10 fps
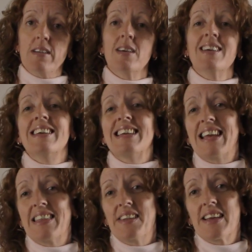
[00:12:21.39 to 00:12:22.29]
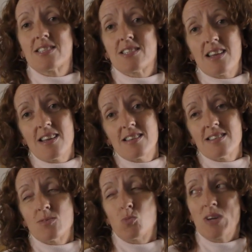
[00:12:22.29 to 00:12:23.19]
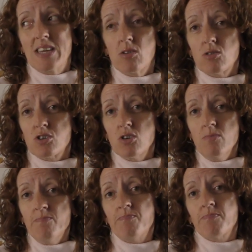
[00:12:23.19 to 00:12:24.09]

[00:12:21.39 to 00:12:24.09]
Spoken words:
in the next week or two.